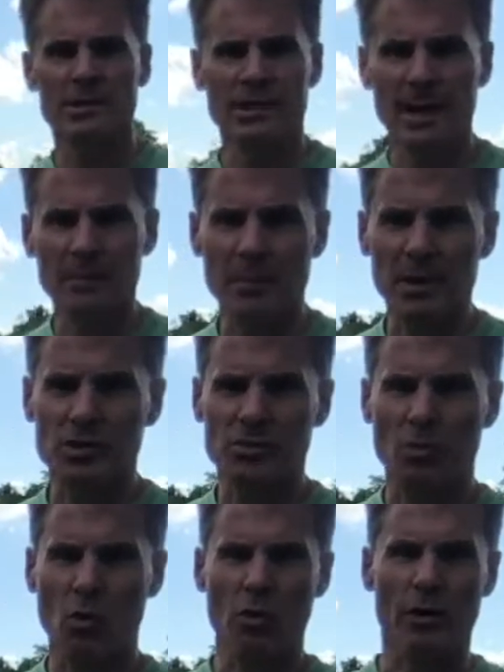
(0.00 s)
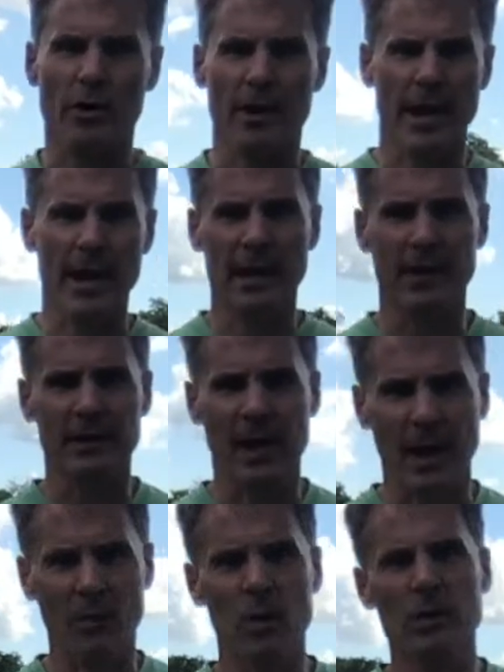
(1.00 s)
time to mix some mortar, and
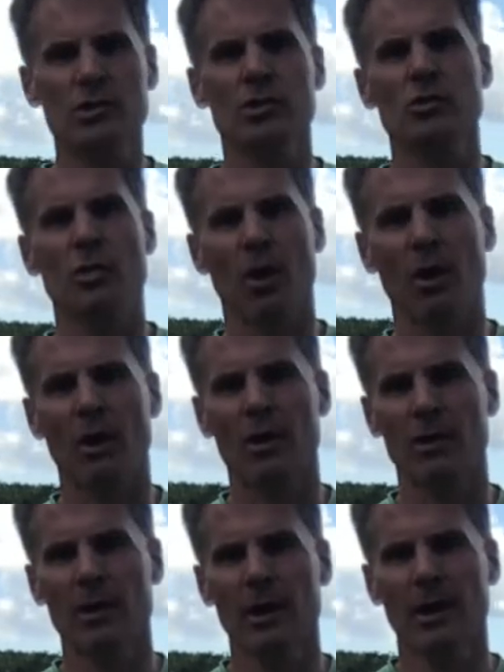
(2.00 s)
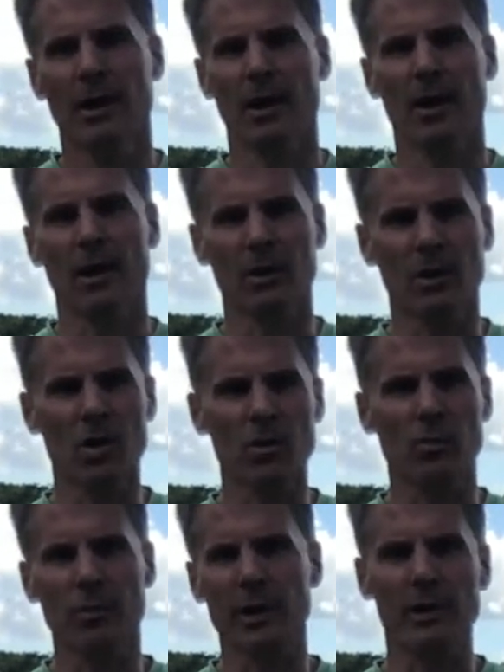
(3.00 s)
I went to our
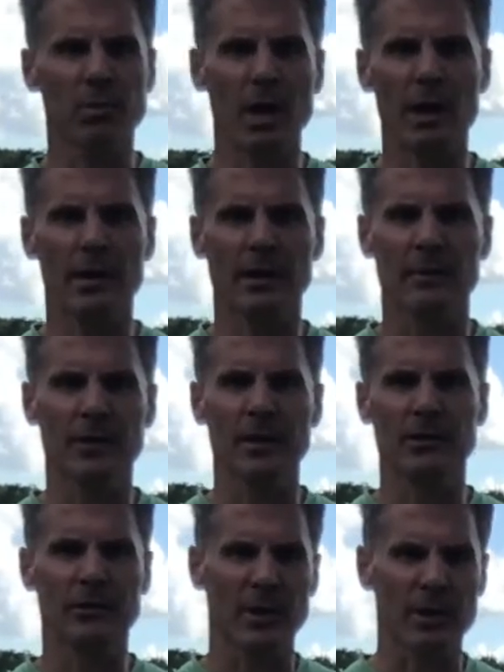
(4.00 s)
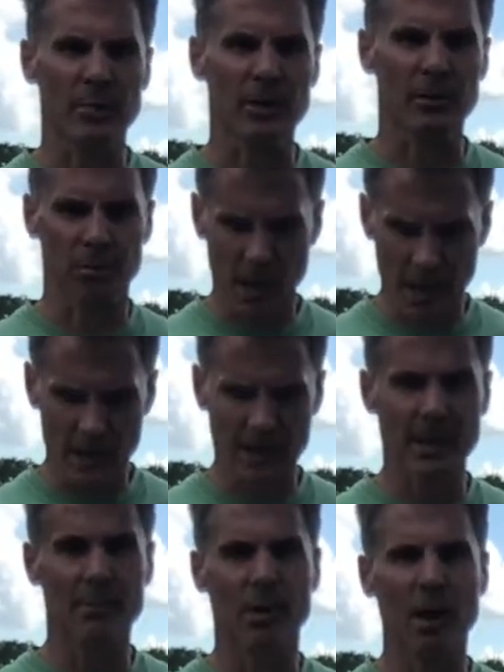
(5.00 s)
local brick and block company, Snyder Brick and Block,
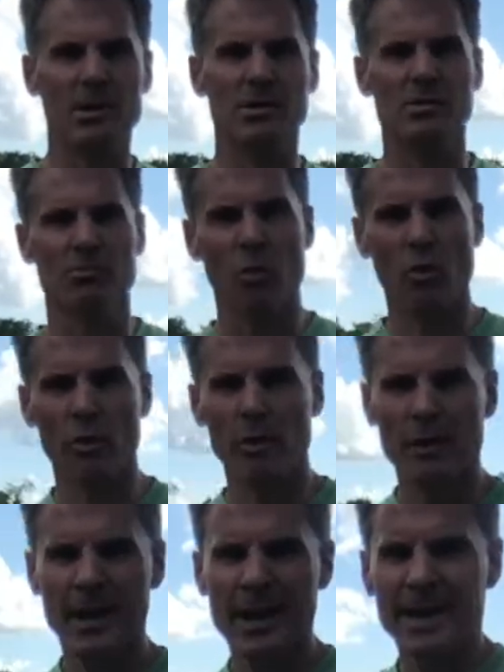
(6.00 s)
and bought some mortar.